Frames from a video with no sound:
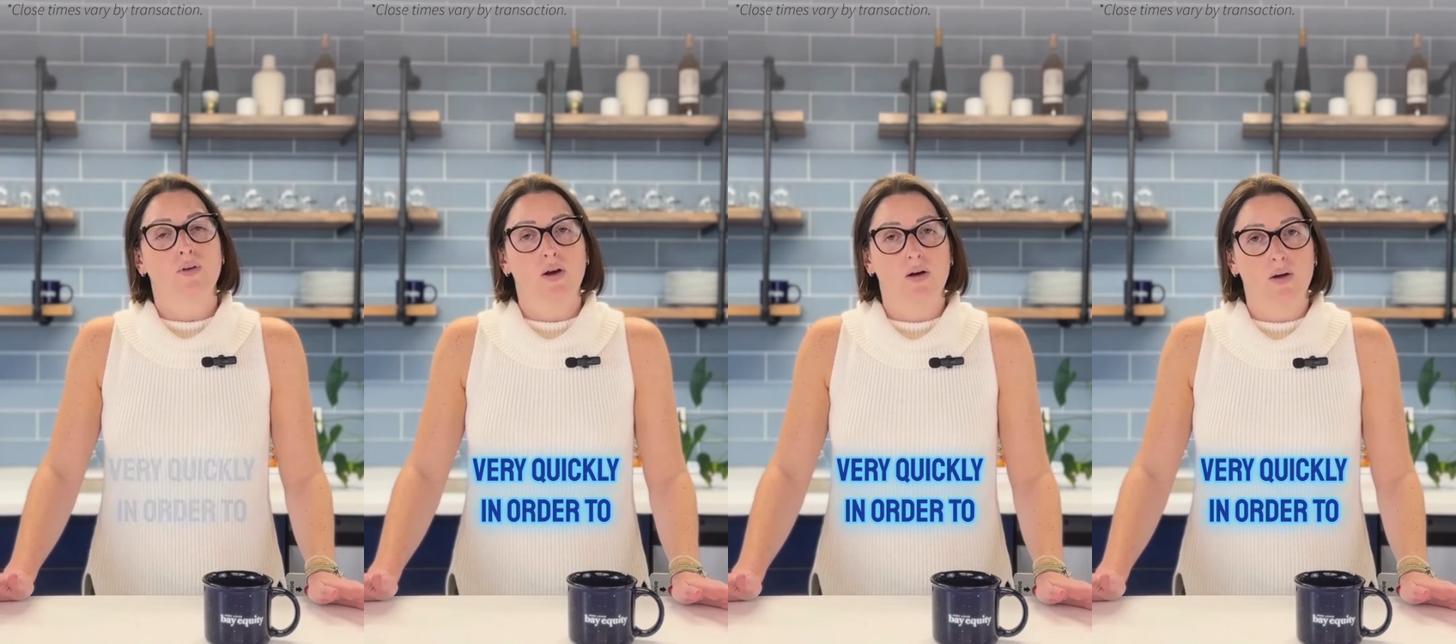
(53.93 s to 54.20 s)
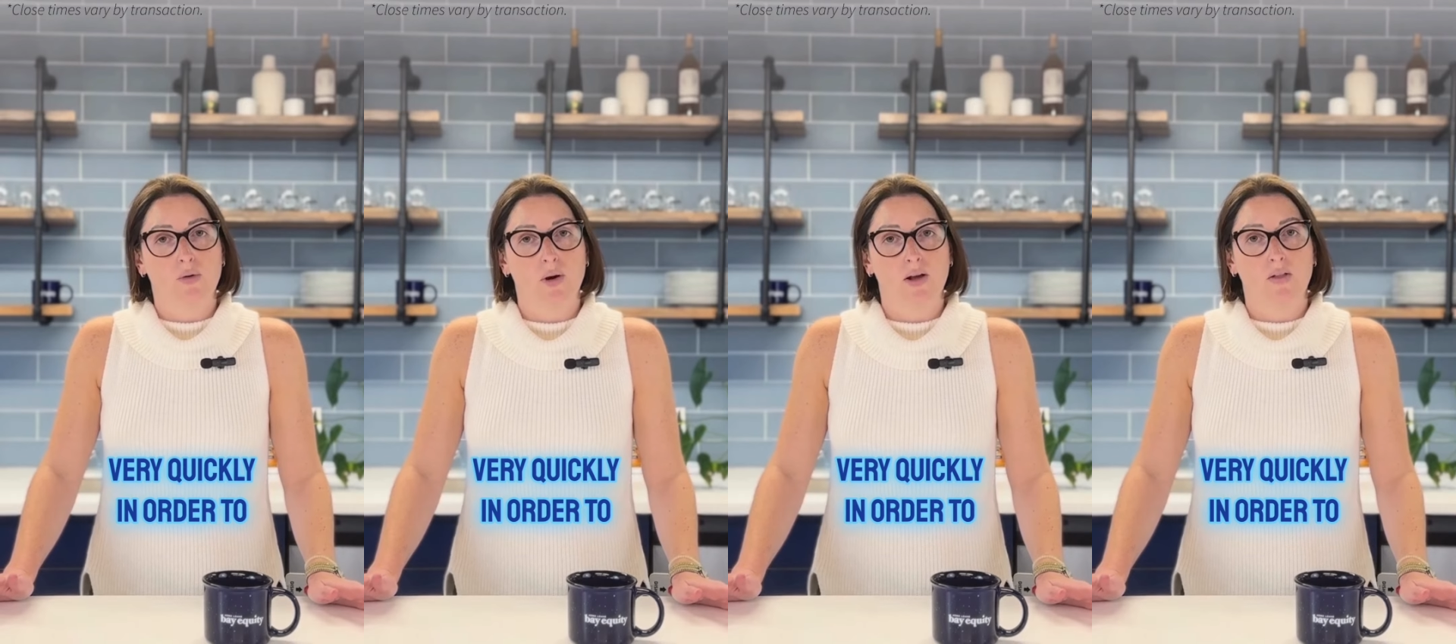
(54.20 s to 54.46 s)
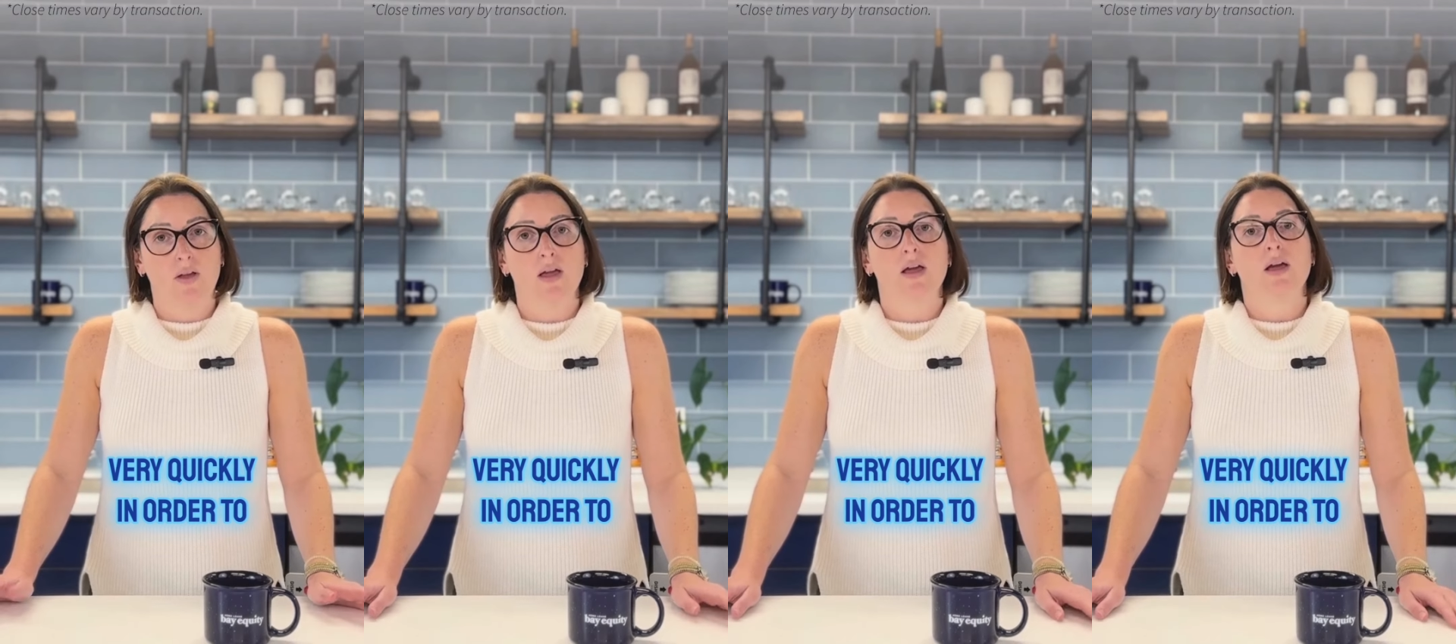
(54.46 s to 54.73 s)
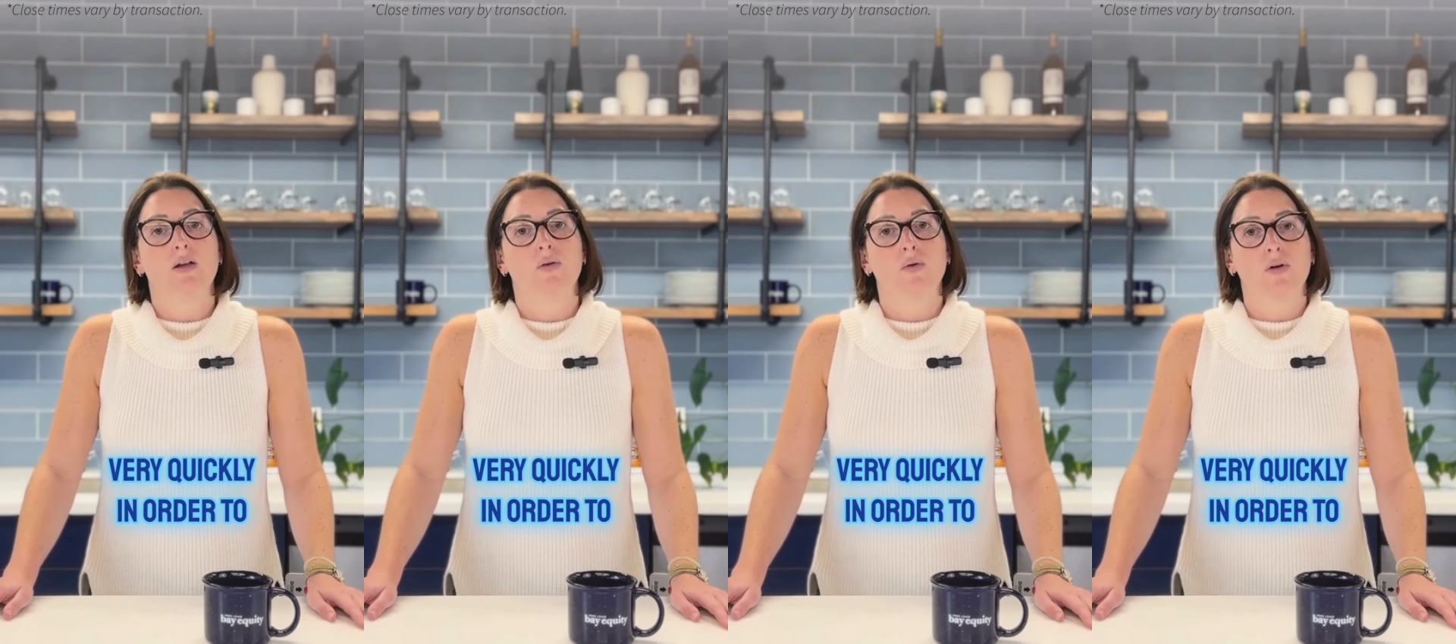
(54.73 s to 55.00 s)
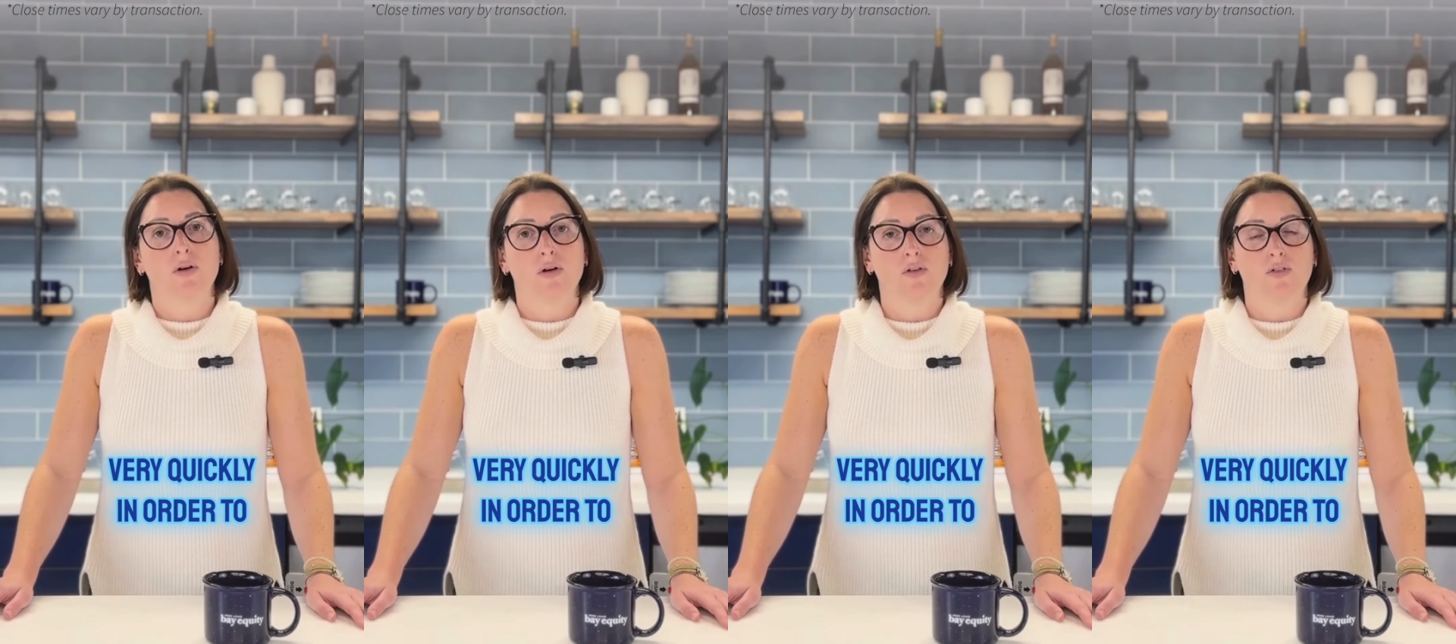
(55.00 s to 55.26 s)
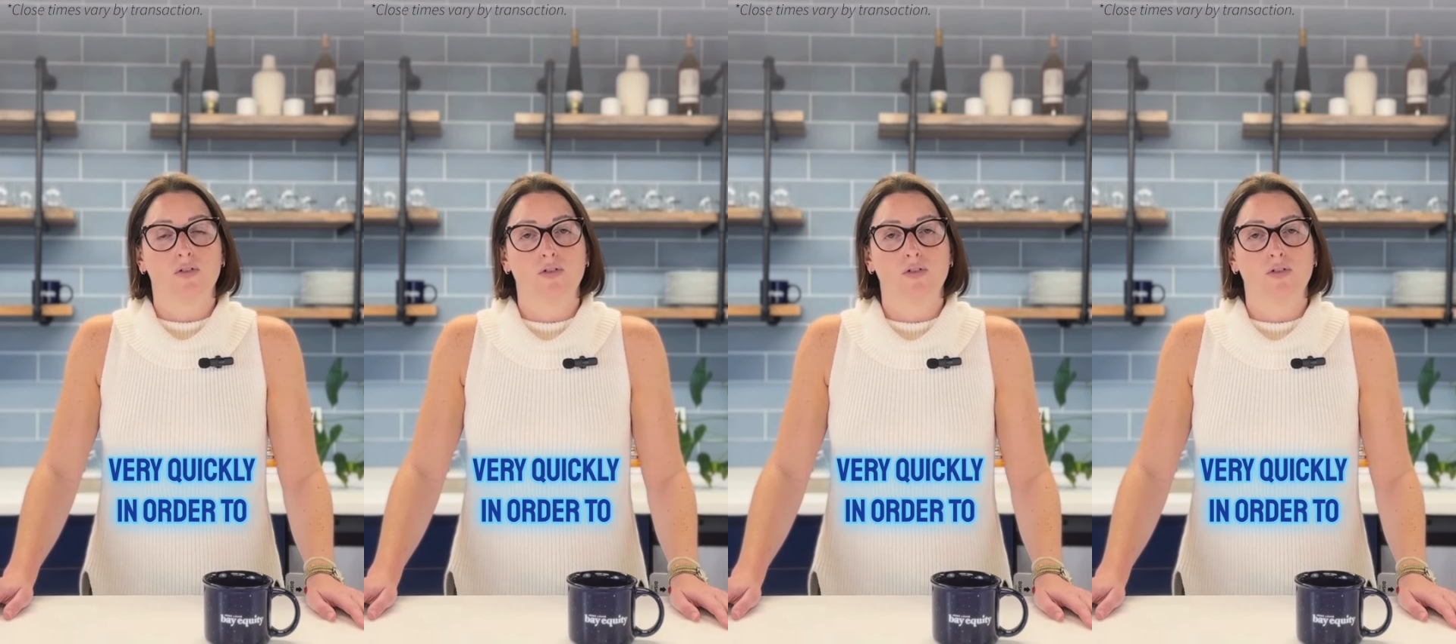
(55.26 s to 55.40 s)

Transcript: very quickly in order